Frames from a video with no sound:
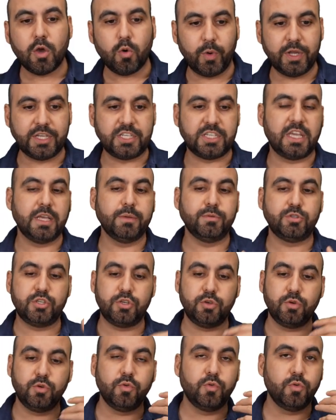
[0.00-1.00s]
which gives
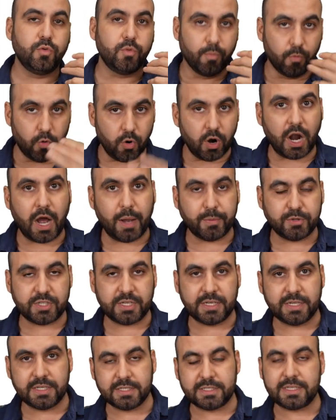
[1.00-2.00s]
you more
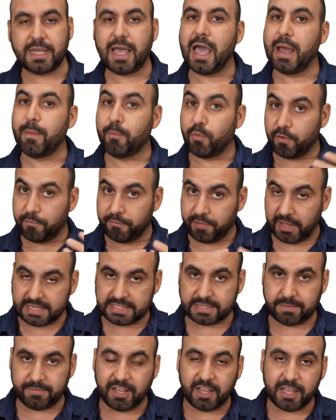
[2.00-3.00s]
options and more
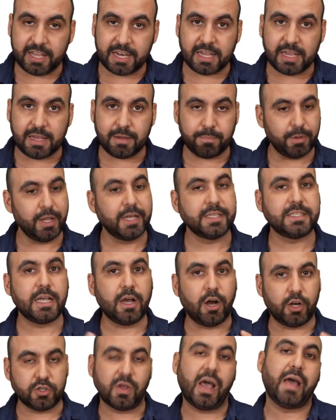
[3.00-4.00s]
flexibility. Plus, they
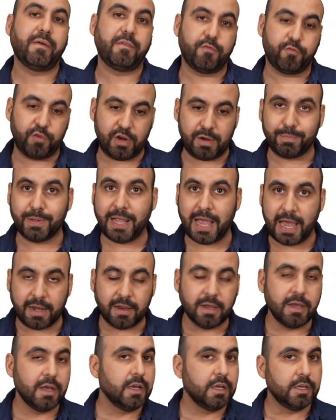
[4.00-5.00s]
also have a free
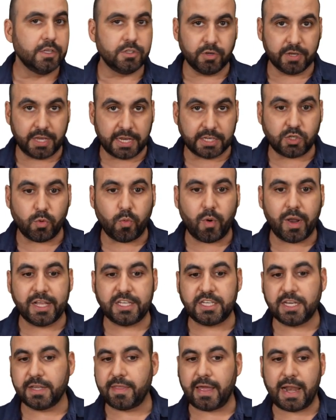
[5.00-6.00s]
plan. So in case you want to
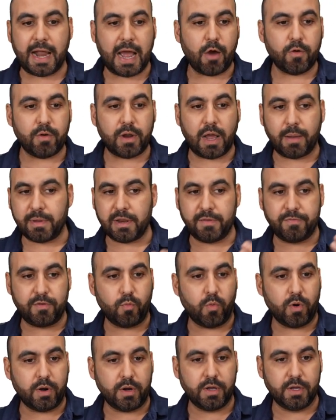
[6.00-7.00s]
check that out, I mean, if you
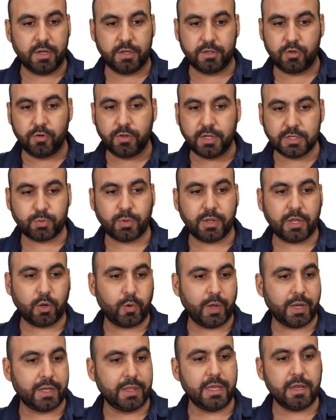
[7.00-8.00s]
want to do this really
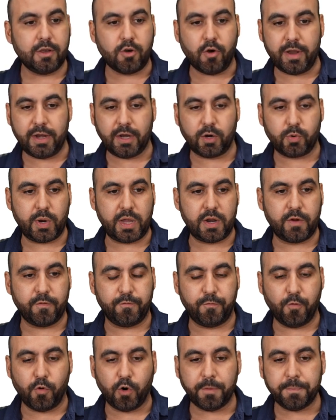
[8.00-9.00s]
quickly, go ahead and create a
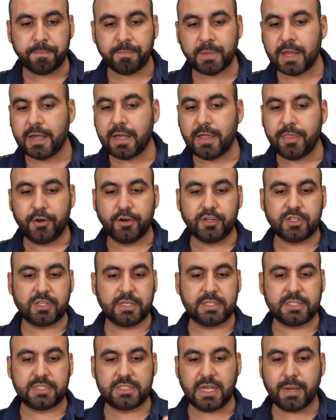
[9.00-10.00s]
form. There's
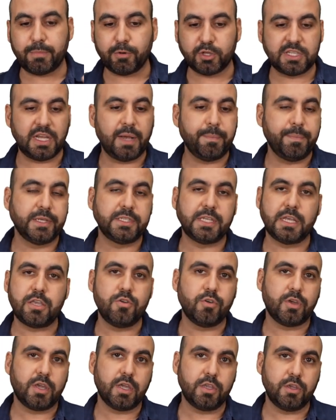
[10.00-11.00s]
several templates that
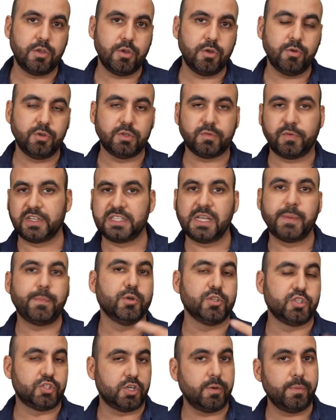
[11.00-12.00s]
you can use, for
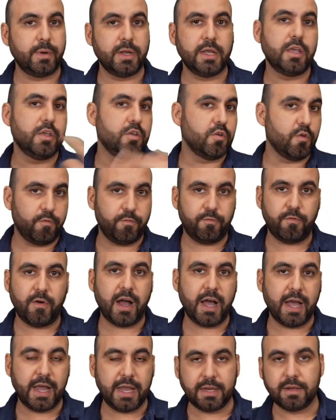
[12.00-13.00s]
example, survey, and you'll
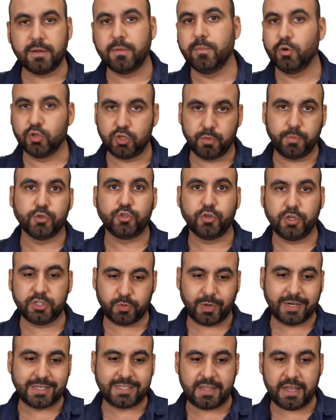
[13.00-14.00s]
find multiple choice
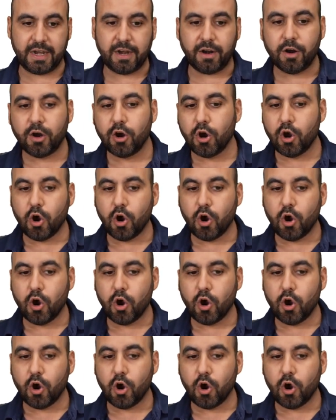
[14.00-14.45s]
grids there,